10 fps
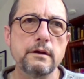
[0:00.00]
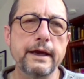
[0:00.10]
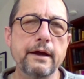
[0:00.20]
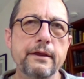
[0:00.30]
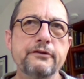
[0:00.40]

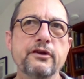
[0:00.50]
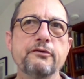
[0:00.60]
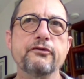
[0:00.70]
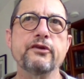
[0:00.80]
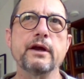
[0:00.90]
yeah, that's
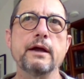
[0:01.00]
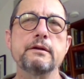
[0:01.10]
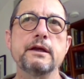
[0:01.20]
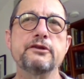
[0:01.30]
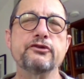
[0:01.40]
interesting. I,
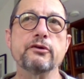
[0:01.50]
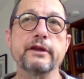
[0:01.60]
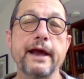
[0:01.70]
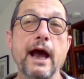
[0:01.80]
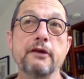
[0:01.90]
it
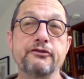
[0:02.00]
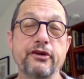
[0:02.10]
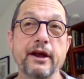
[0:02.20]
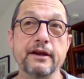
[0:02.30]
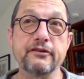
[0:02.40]
certainly has
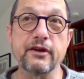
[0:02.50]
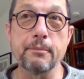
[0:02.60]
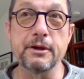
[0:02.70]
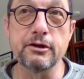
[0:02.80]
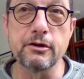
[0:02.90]
changed. I
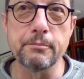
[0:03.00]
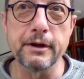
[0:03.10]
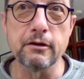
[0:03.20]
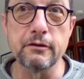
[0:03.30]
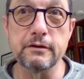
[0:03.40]
mean, you
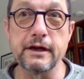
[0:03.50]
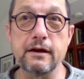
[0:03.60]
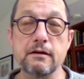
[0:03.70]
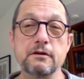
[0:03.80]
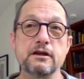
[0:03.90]
compare
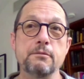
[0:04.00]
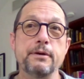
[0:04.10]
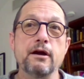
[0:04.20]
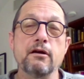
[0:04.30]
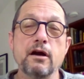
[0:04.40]
care,
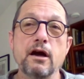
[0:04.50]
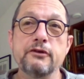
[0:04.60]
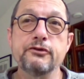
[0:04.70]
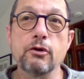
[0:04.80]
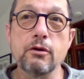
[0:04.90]
compare
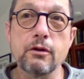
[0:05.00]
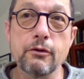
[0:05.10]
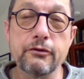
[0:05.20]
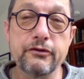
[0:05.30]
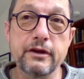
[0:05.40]
uh, Joel
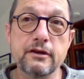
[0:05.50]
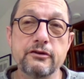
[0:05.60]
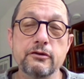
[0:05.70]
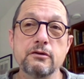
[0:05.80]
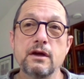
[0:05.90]
Osteen
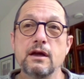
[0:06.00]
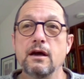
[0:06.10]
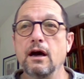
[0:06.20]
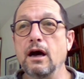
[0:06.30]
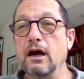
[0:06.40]
to,
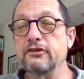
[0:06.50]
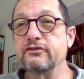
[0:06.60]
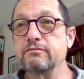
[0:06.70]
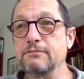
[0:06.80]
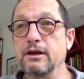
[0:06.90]
uh,
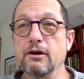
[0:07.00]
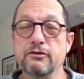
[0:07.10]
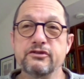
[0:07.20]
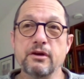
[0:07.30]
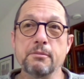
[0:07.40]
you
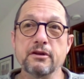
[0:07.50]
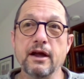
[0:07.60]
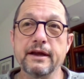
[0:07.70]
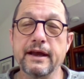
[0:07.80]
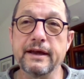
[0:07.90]
know, someone
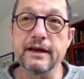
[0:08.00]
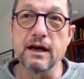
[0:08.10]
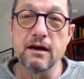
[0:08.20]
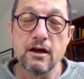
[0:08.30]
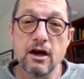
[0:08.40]
like a
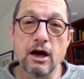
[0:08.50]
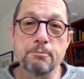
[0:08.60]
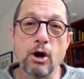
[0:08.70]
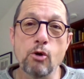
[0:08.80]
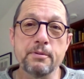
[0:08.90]
uh, a
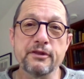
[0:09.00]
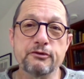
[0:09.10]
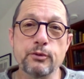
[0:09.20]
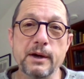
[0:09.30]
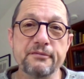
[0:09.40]
pope in the
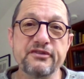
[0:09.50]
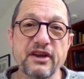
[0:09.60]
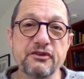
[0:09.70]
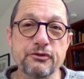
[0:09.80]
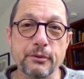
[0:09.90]
12th
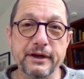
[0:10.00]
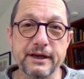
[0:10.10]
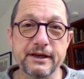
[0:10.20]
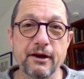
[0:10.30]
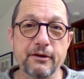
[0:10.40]
century.
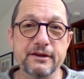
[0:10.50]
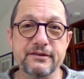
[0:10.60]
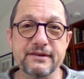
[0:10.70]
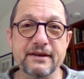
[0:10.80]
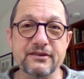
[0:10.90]
You know,
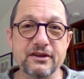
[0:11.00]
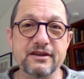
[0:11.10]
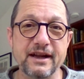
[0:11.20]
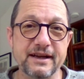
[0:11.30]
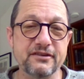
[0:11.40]
it doesn't
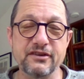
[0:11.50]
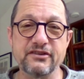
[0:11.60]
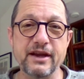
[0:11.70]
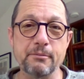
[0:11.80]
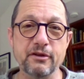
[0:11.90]
look like it's the
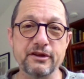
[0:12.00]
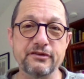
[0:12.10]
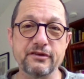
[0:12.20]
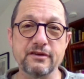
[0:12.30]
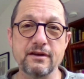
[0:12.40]
same
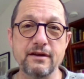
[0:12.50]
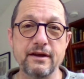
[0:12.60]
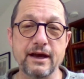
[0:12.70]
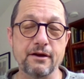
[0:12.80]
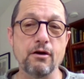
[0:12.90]
religion
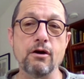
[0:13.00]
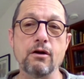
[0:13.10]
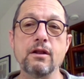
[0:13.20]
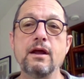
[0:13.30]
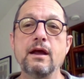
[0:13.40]
at
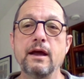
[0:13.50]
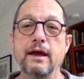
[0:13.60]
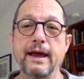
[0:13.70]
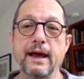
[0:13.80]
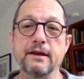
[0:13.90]
all.
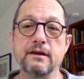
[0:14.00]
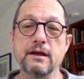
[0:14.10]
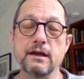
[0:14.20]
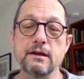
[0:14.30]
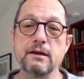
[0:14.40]
And
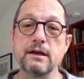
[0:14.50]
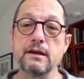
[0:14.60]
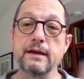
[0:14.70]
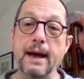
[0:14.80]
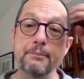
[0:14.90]
it
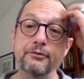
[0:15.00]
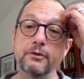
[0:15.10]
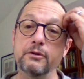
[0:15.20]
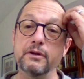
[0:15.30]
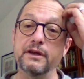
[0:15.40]
it
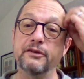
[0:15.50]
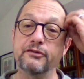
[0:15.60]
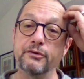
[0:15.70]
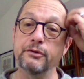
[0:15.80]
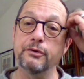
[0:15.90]
absolutely is
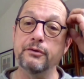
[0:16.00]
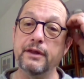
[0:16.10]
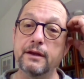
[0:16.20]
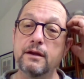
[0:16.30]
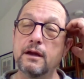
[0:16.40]
true
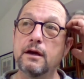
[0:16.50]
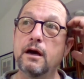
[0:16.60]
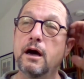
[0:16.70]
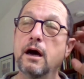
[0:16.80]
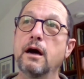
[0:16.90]
that
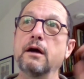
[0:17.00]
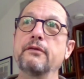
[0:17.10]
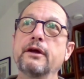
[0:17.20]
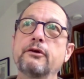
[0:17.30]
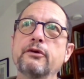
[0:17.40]
uh,
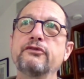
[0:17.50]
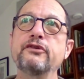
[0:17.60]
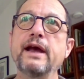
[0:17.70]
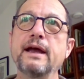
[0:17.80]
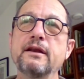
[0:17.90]
that
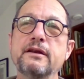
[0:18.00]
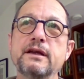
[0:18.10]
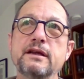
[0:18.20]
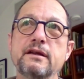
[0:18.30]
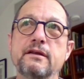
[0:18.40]

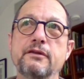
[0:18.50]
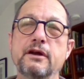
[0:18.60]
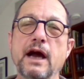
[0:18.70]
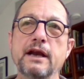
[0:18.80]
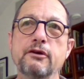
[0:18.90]
Christianity, the
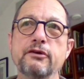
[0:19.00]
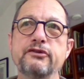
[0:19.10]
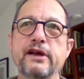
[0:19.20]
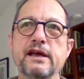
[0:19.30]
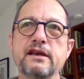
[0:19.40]
kind of
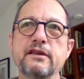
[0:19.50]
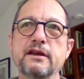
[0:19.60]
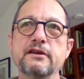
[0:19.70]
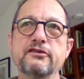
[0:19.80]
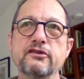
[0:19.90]
Christianity
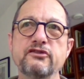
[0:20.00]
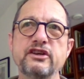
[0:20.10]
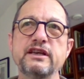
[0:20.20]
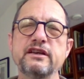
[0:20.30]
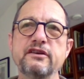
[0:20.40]
that is
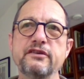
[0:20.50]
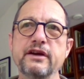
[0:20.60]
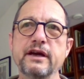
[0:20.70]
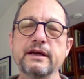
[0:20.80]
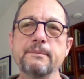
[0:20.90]
succeeding
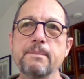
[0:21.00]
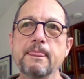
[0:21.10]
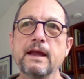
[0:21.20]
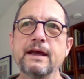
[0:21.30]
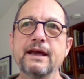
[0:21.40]
today,
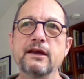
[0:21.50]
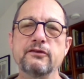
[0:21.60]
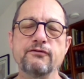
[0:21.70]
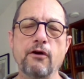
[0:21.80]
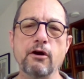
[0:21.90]

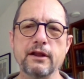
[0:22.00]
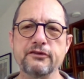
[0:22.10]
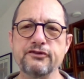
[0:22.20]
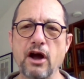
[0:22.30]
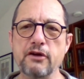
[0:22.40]
is far
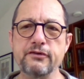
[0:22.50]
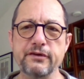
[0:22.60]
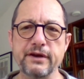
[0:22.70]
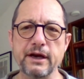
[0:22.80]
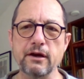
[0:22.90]
less
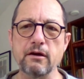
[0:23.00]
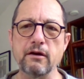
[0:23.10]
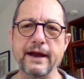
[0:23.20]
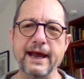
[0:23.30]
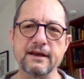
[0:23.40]

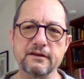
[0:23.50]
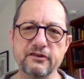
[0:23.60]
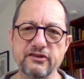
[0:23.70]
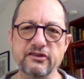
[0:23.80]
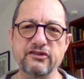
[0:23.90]
doctrinaire and
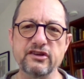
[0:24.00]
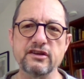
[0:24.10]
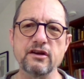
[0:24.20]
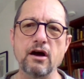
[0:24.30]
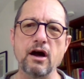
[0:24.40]

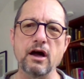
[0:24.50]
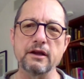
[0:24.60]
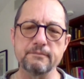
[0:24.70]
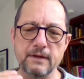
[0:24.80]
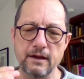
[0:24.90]
insistent
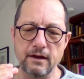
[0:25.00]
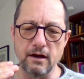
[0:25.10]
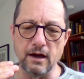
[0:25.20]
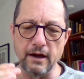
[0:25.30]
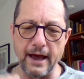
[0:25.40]
on
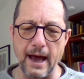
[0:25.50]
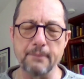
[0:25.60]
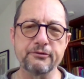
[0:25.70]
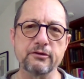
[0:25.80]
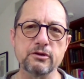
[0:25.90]
uh,
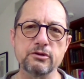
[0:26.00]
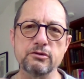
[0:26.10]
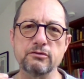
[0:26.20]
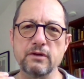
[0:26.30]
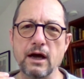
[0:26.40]

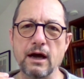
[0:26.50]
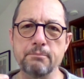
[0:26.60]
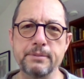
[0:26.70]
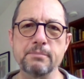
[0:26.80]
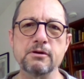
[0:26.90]
absolute uh,
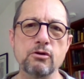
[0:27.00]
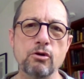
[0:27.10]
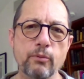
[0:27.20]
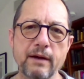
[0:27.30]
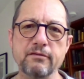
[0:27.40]

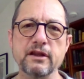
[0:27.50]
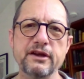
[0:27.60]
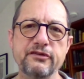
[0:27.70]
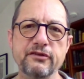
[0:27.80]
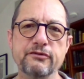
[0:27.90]
biblical
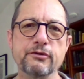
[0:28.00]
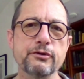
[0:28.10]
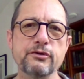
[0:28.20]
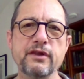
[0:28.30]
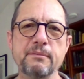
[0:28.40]
revelation
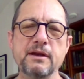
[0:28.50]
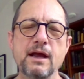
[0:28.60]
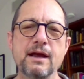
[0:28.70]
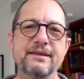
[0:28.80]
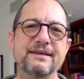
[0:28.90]
truth. I mean,
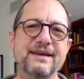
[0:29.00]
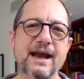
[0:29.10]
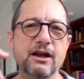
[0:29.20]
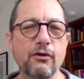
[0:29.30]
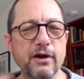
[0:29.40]
that's
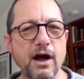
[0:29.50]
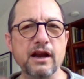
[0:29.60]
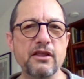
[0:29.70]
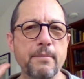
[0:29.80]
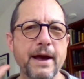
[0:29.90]
kind of going
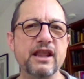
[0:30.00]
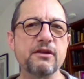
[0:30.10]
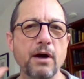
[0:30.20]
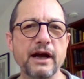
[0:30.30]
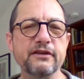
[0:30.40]
on in the back of
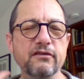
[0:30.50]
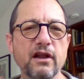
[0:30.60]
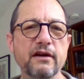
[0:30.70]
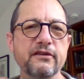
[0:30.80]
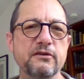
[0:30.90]
the minds of a
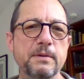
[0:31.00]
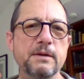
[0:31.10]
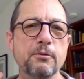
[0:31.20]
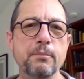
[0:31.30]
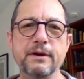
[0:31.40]
lot of these
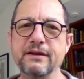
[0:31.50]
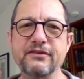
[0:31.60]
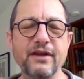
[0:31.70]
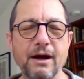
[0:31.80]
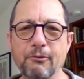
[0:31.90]
people, but
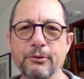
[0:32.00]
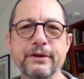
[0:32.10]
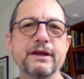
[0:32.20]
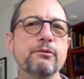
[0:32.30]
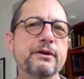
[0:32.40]
it's not
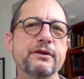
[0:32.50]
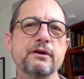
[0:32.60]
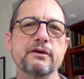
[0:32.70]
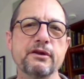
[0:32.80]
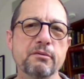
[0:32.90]
really what
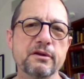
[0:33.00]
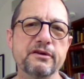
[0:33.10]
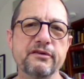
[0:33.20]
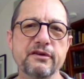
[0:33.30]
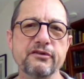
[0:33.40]
their their
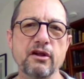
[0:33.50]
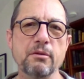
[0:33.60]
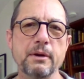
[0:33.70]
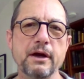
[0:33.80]
religion is all